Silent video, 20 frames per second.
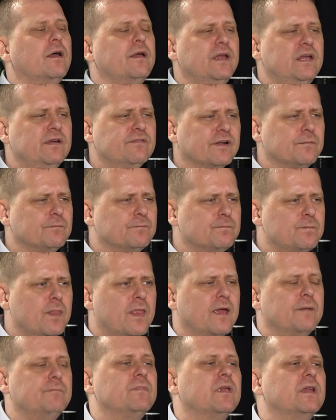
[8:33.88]
Even
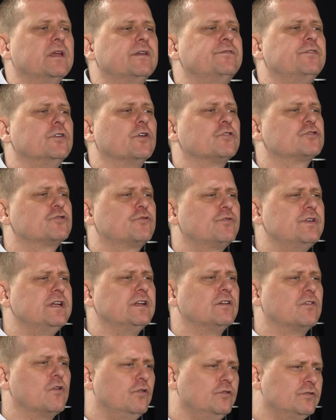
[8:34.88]
if your
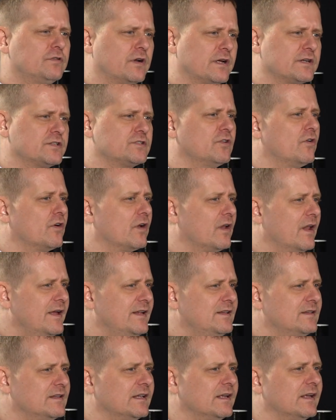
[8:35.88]
screen contrast or
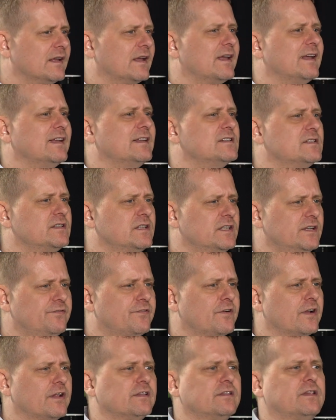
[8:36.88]
lighting is
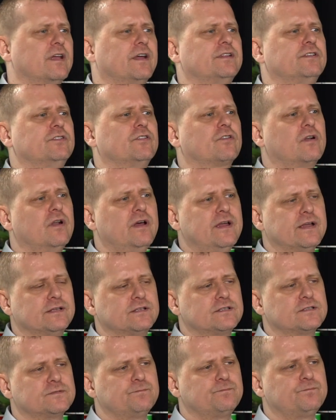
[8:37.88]
different than your
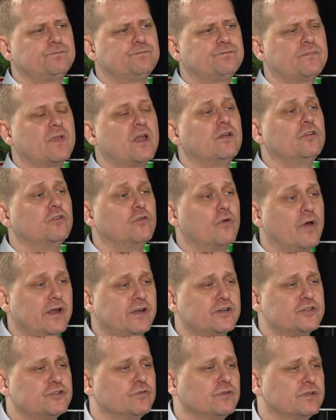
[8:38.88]
client's, you
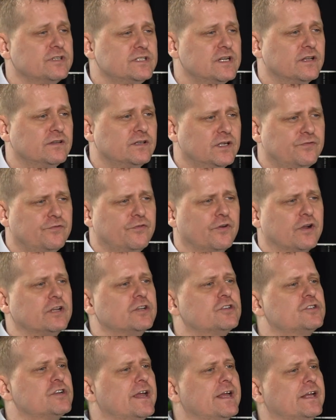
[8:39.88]
actually see a
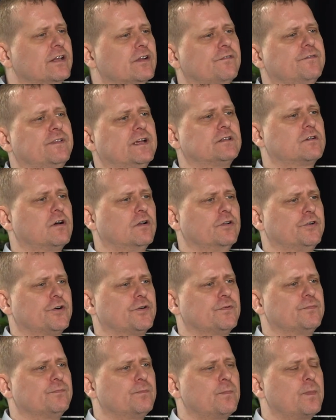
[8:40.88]
different shade of that
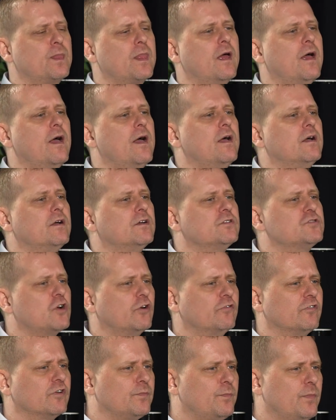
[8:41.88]
color.
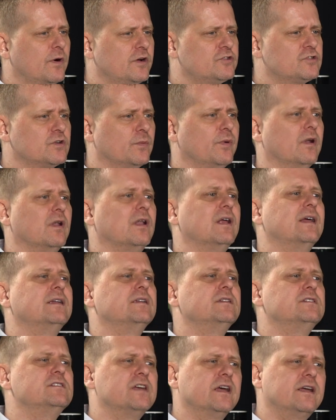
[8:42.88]
So if possible,
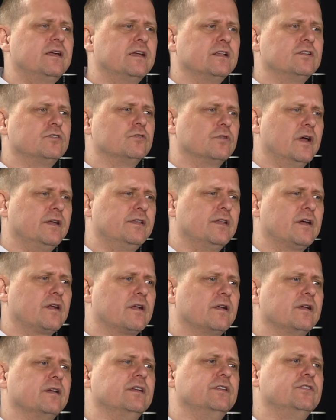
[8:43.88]
check it
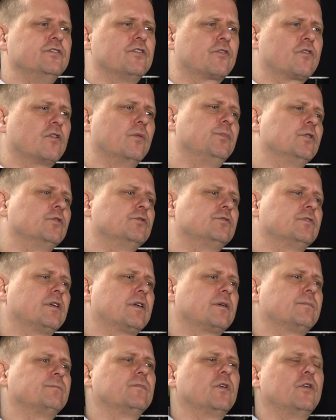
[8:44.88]
together in your
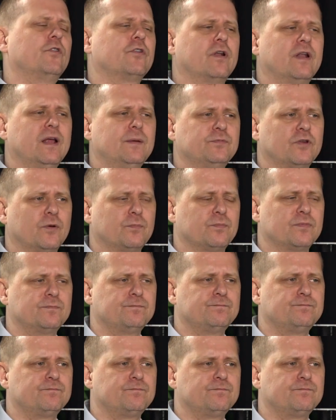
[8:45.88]
computer or your laptop.